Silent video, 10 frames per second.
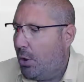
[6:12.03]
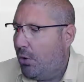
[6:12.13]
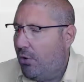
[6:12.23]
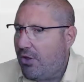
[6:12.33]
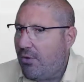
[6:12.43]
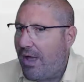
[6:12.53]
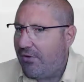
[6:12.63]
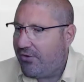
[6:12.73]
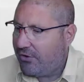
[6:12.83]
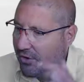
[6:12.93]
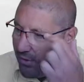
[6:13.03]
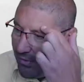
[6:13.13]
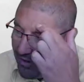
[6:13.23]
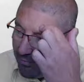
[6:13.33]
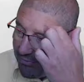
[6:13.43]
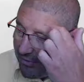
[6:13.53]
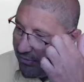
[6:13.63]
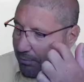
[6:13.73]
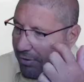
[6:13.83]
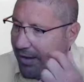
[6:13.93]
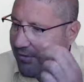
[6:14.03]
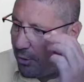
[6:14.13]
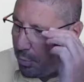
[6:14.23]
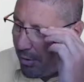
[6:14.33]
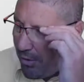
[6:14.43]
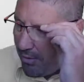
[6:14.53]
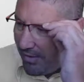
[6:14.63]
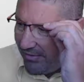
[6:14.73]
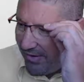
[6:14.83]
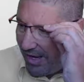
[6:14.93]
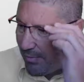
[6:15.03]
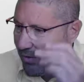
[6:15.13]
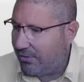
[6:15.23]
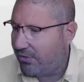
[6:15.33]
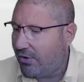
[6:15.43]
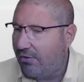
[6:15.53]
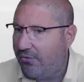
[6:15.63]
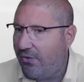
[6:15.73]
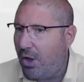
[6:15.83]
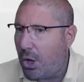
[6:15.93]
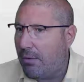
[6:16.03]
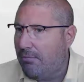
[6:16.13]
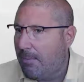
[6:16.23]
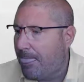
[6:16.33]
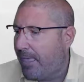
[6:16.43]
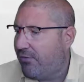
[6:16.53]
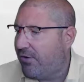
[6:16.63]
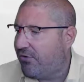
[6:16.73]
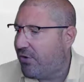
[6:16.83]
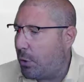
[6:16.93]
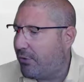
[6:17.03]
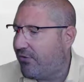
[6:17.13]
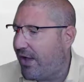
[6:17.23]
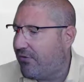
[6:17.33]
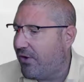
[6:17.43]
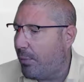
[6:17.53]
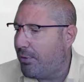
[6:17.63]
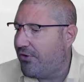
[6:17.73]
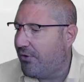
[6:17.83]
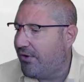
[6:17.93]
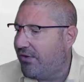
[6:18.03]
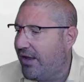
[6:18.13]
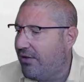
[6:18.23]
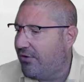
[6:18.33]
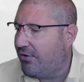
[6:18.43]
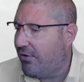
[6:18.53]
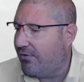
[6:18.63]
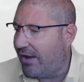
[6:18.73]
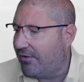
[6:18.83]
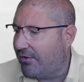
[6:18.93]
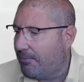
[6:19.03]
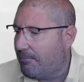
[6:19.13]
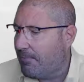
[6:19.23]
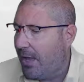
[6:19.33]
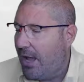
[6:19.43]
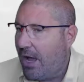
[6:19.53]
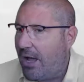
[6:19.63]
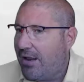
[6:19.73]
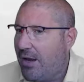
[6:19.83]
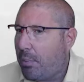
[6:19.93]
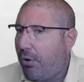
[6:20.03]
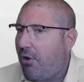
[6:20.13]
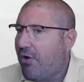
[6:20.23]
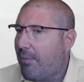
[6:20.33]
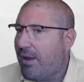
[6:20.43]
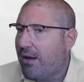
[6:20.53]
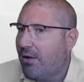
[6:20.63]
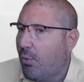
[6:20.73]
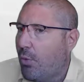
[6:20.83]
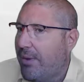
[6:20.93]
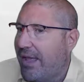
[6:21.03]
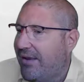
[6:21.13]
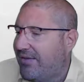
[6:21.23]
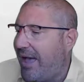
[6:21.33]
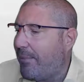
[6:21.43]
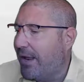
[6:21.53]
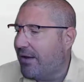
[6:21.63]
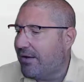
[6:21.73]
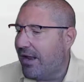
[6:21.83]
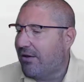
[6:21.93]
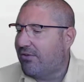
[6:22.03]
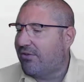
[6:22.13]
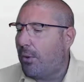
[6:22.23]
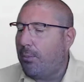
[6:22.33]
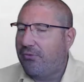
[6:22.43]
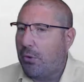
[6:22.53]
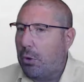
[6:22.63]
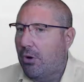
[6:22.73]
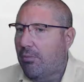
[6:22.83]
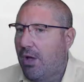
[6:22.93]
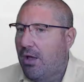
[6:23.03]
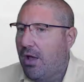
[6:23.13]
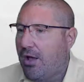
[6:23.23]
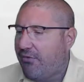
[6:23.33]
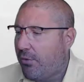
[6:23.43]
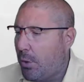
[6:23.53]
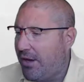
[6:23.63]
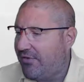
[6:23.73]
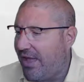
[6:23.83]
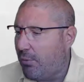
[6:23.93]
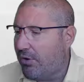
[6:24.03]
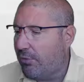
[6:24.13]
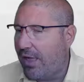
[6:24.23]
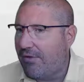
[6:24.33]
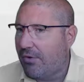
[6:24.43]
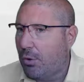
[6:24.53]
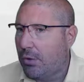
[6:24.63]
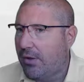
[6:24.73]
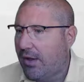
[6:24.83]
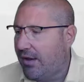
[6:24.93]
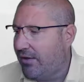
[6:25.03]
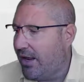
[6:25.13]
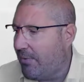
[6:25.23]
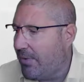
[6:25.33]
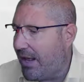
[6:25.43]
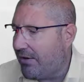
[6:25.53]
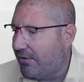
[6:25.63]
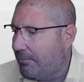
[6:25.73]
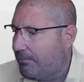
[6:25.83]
All you have to do is produce a practical programming statement to confirm that students have had the opportunity to do this. And then the programming will be examined in some form through an exam, which we'll have a look at in a minute.